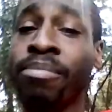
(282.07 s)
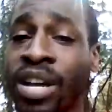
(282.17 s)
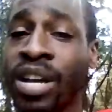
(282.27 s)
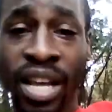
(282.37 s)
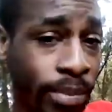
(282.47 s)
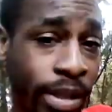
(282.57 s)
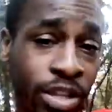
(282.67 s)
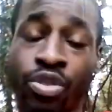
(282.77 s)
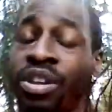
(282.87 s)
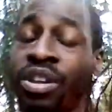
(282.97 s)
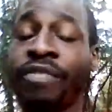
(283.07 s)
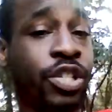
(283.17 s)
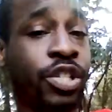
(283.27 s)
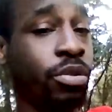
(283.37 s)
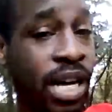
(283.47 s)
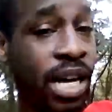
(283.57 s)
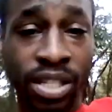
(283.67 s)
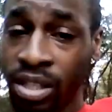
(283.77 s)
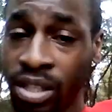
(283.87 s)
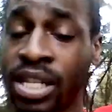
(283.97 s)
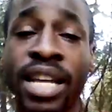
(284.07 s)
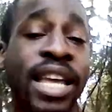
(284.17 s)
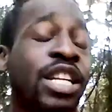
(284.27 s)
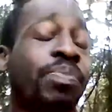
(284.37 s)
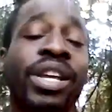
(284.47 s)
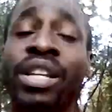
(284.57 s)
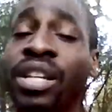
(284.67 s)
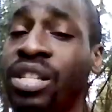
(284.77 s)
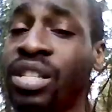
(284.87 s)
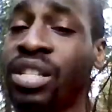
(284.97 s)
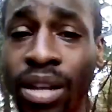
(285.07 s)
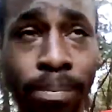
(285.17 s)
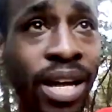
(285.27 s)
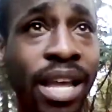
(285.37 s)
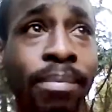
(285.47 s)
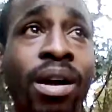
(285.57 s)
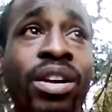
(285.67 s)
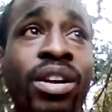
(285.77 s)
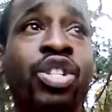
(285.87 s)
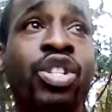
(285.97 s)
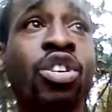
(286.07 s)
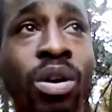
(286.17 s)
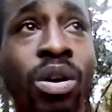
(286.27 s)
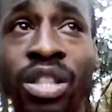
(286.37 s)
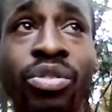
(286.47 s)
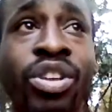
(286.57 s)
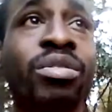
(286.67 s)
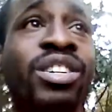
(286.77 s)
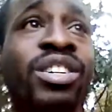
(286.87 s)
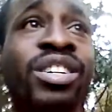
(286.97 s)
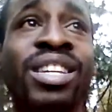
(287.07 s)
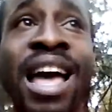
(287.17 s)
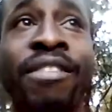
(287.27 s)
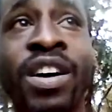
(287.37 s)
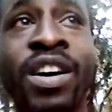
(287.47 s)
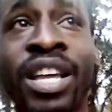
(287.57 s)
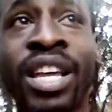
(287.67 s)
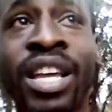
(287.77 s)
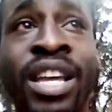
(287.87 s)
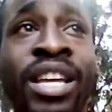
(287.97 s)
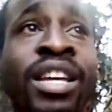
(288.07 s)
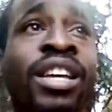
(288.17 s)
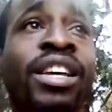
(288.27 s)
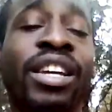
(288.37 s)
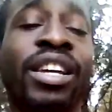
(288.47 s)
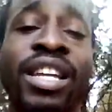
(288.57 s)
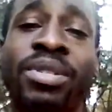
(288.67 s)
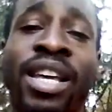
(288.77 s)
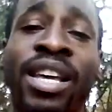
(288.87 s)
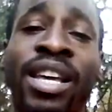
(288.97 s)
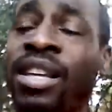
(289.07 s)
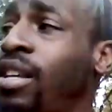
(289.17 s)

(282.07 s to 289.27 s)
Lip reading: I'm your street official hustler. Catch me in the stolen bucket, burning strong, rolling through your hood like fuck it. You know what I'm saying?